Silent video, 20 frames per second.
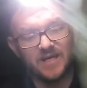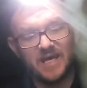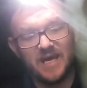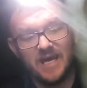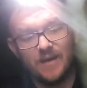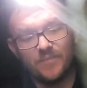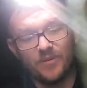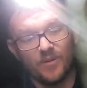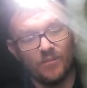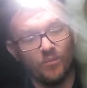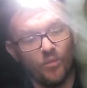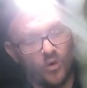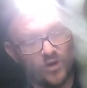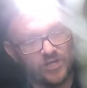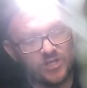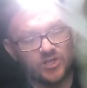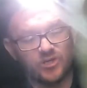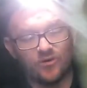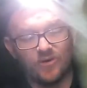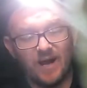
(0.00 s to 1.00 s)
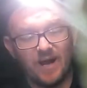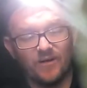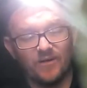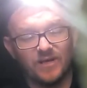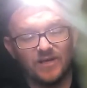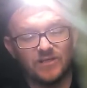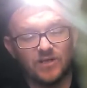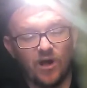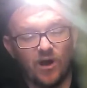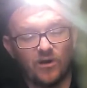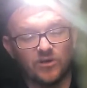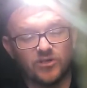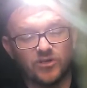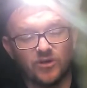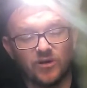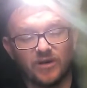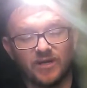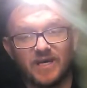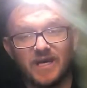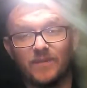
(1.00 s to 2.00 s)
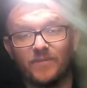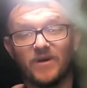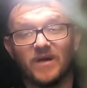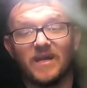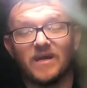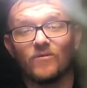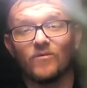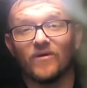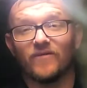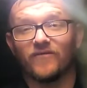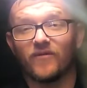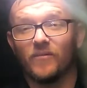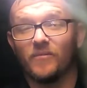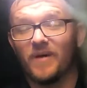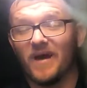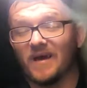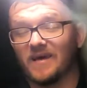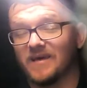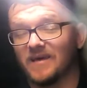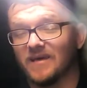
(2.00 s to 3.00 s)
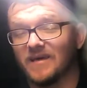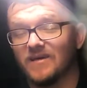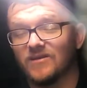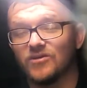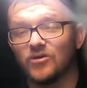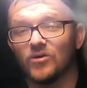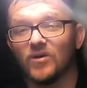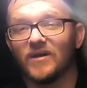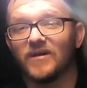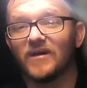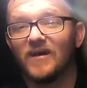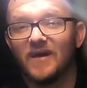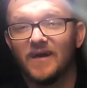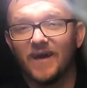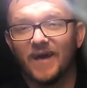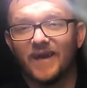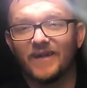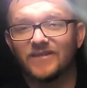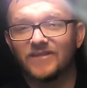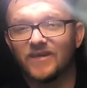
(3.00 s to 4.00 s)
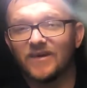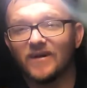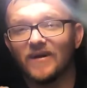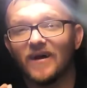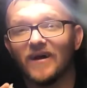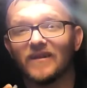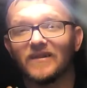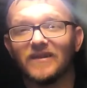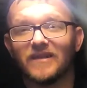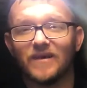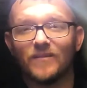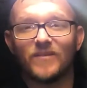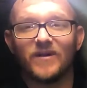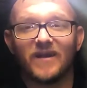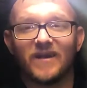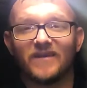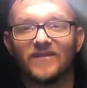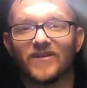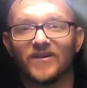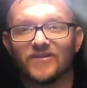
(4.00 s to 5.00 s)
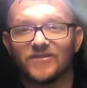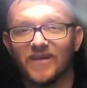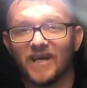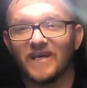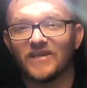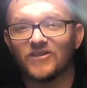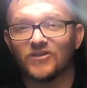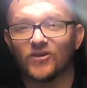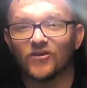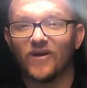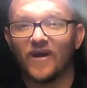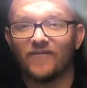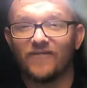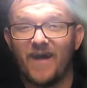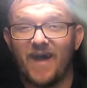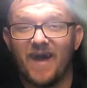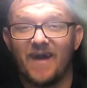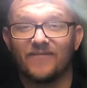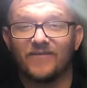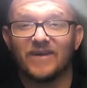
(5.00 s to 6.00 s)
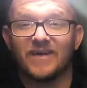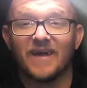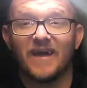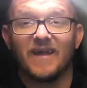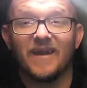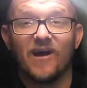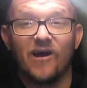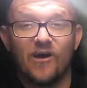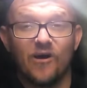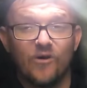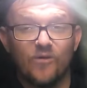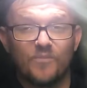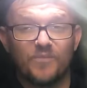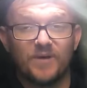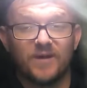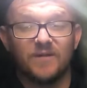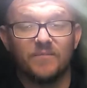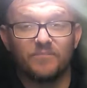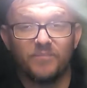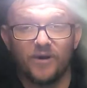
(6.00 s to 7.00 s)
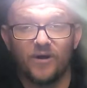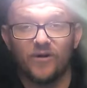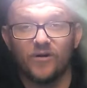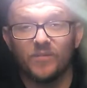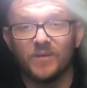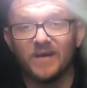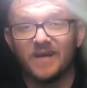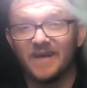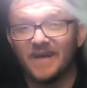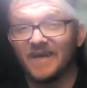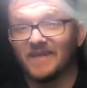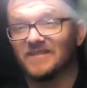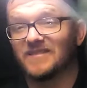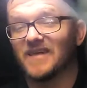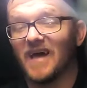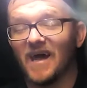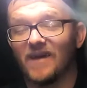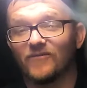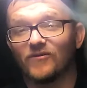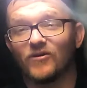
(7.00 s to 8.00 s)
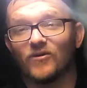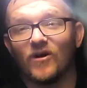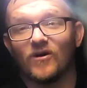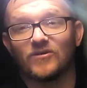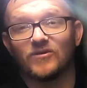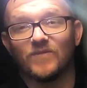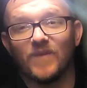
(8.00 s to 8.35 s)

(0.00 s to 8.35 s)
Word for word: to keep moisture out. It's also going to keep anyone from backing into it, and it's going to eliminate the danger of having an open bulb inside of a crawl